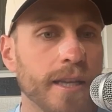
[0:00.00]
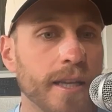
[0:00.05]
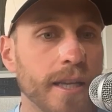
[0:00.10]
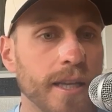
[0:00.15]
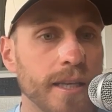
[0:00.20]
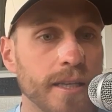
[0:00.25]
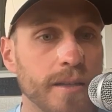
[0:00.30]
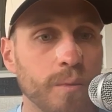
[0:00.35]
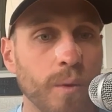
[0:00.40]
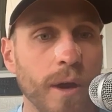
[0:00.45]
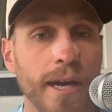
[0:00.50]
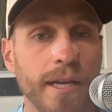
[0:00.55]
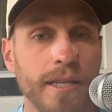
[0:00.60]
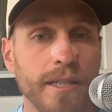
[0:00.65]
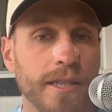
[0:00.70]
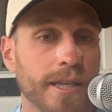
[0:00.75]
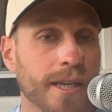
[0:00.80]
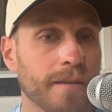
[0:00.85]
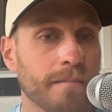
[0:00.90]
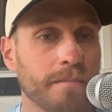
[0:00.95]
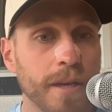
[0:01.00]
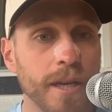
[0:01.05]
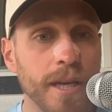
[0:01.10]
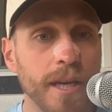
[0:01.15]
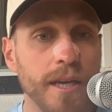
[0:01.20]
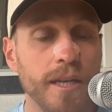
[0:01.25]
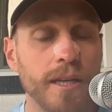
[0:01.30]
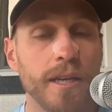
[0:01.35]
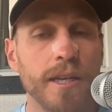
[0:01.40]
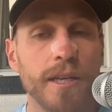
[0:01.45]
these ways to
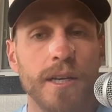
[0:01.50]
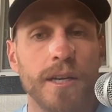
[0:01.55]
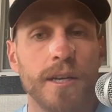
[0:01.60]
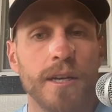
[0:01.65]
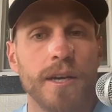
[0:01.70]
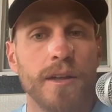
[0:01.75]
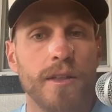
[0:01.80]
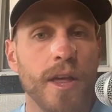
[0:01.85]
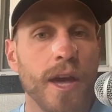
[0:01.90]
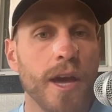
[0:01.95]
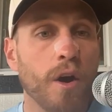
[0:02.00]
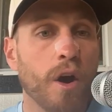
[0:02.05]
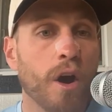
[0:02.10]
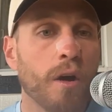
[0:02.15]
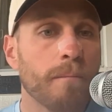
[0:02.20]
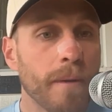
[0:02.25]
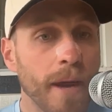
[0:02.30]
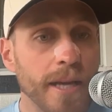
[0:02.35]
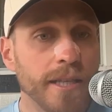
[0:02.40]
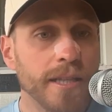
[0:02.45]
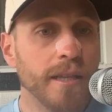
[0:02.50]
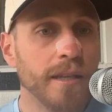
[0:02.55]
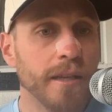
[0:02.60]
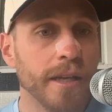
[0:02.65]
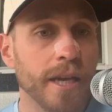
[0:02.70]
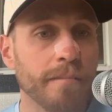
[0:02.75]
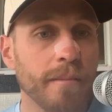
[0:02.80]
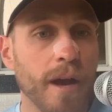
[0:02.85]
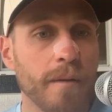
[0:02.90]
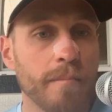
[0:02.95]
compete that are basically
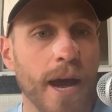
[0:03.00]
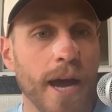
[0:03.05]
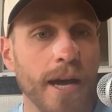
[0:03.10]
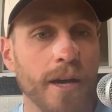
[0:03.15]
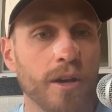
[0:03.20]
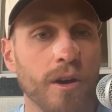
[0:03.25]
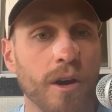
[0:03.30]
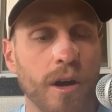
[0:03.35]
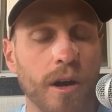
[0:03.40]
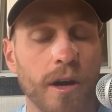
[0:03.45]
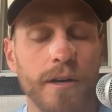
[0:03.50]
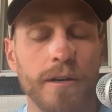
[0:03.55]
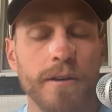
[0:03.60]
in my backyard.